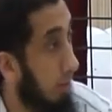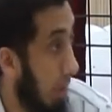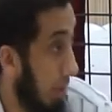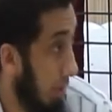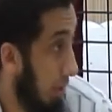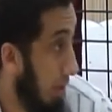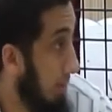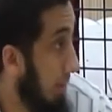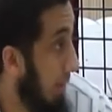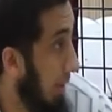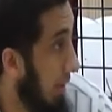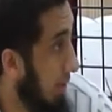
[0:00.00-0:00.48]

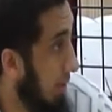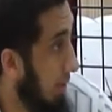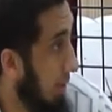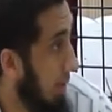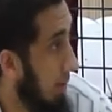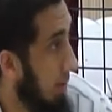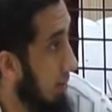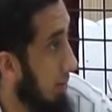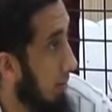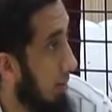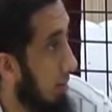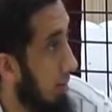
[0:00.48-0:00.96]
That's
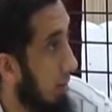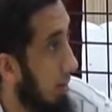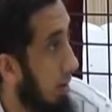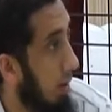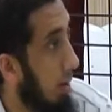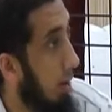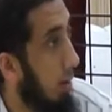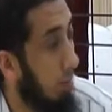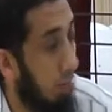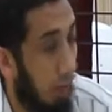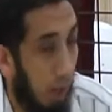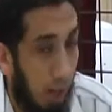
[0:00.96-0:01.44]
amazing.
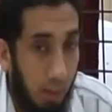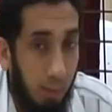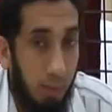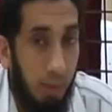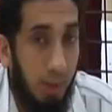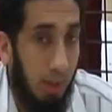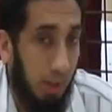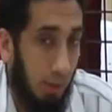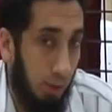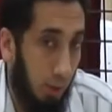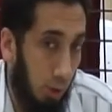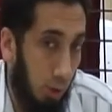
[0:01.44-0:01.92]
Why?
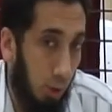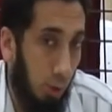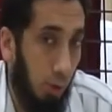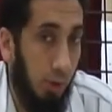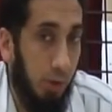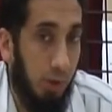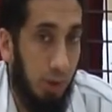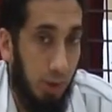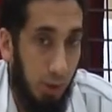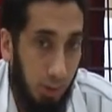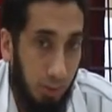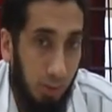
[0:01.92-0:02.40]
Because the
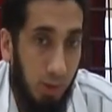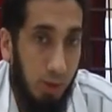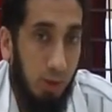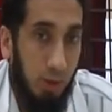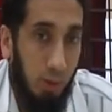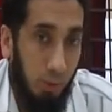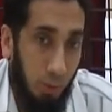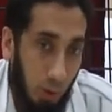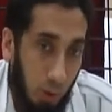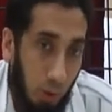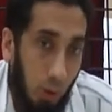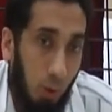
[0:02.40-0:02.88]
doors to the
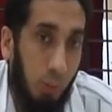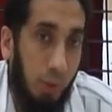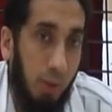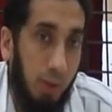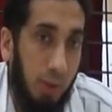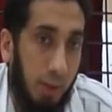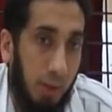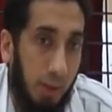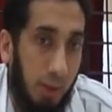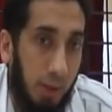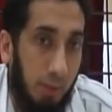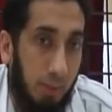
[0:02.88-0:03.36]
masjid were
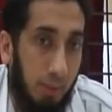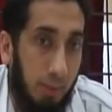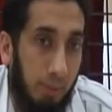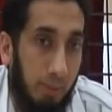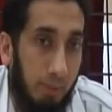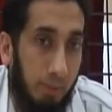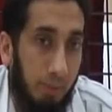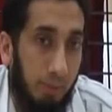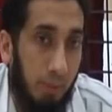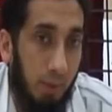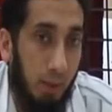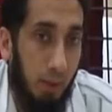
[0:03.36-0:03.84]
open to them.
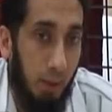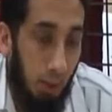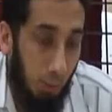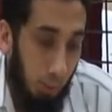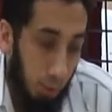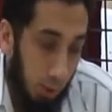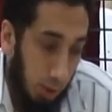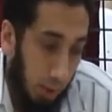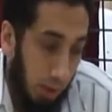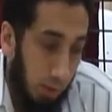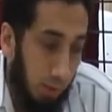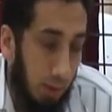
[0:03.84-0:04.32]
They
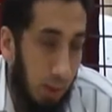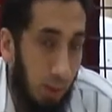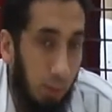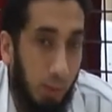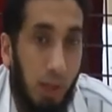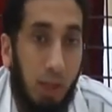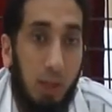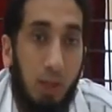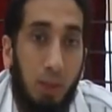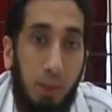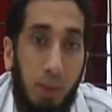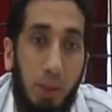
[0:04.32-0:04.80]
were given a
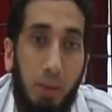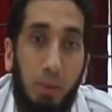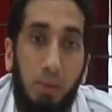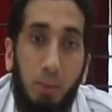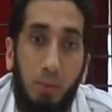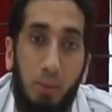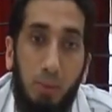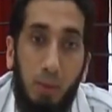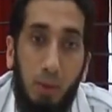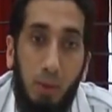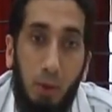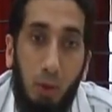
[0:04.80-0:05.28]

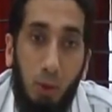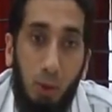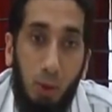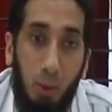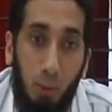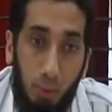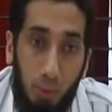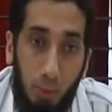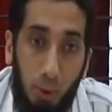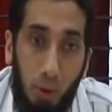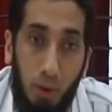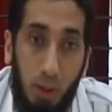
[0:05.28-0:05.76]
welcoming,
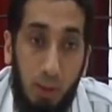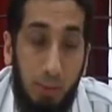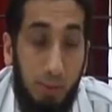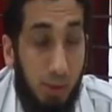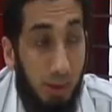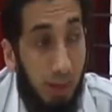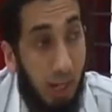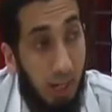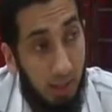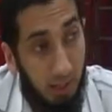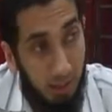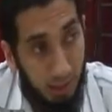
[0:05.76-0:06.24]
program.
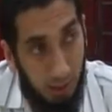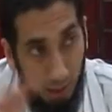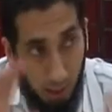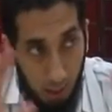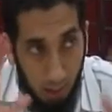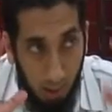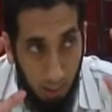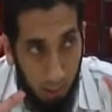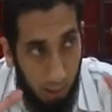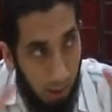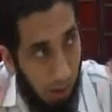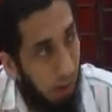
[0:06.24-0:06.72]
So that's
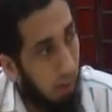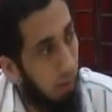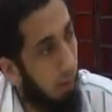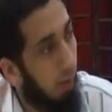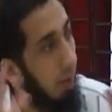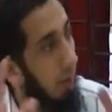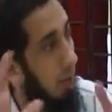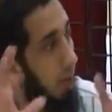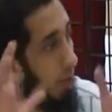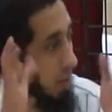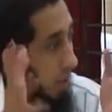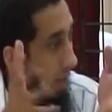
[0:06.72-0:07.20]
part of
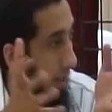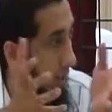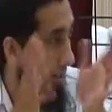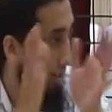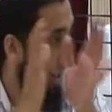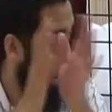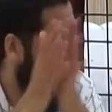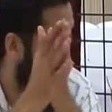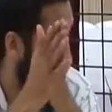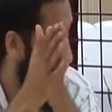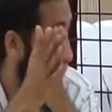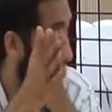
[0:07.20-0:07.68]
our
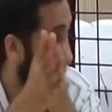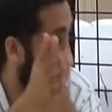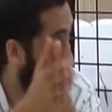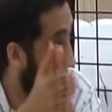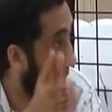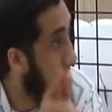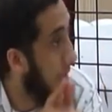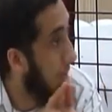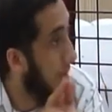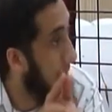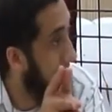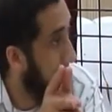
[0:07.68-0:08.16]
strategy. That's
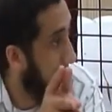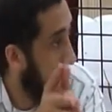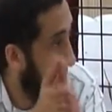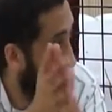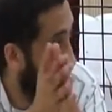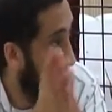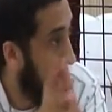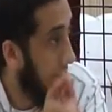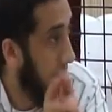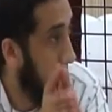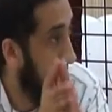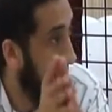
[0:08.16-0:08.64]
one
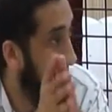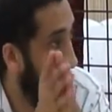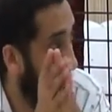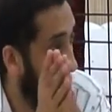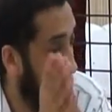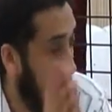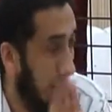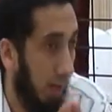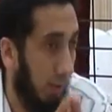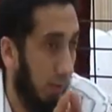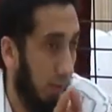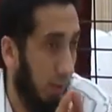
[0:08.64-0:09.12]
area
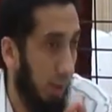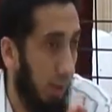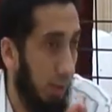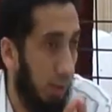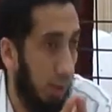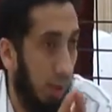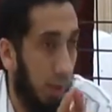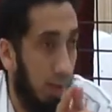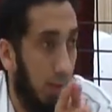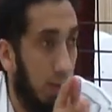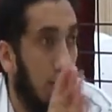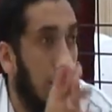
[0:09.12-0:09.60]
that we have to
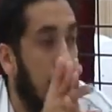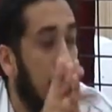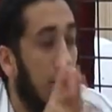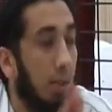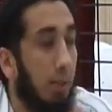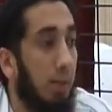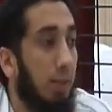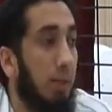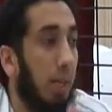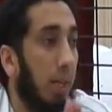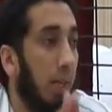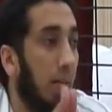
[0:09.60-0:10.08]
address.
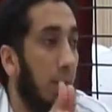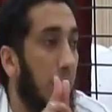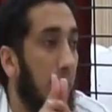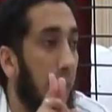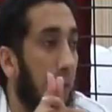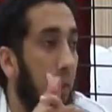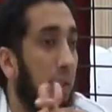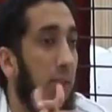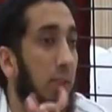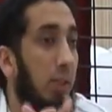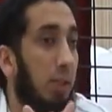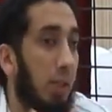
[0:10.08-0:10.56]
The second
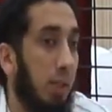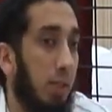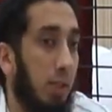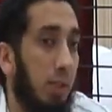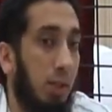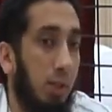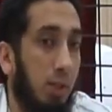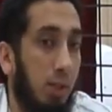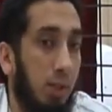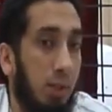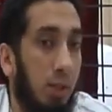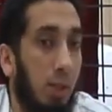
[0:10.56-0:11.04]
thing is
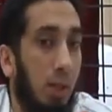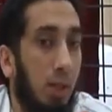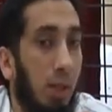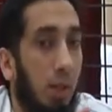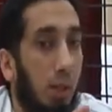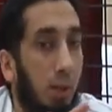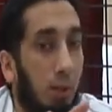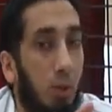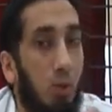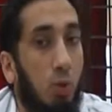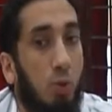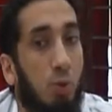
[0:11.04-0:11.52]
sisters
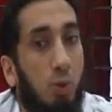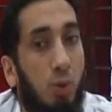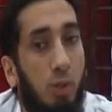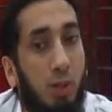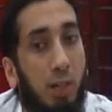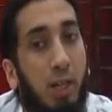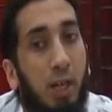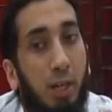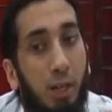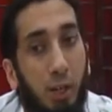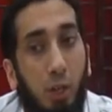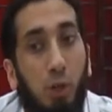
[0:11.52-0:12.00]

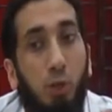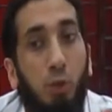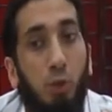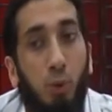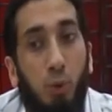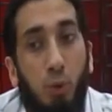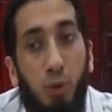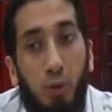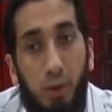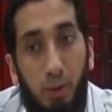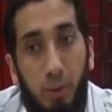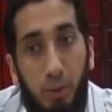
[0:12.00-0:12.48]
usually get
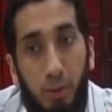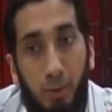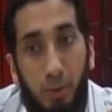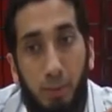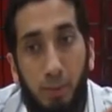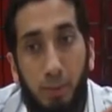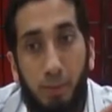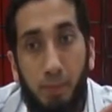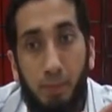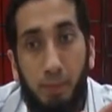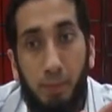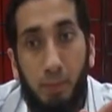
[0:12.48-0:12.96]
ignored
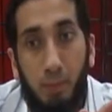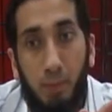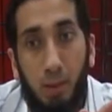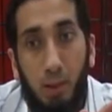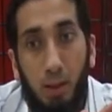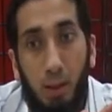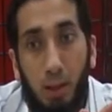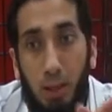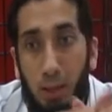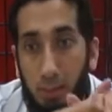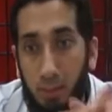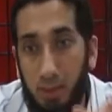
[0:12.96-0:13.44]

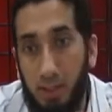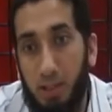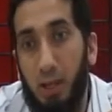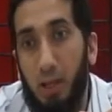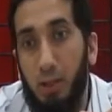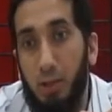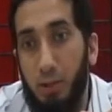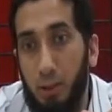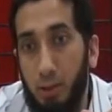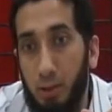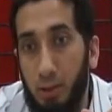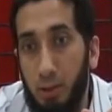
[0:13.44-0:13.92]
in
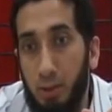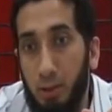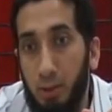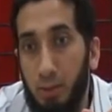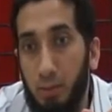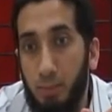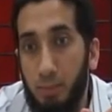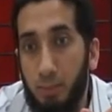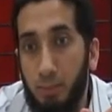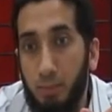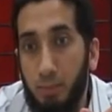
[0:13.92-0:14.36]
masajid.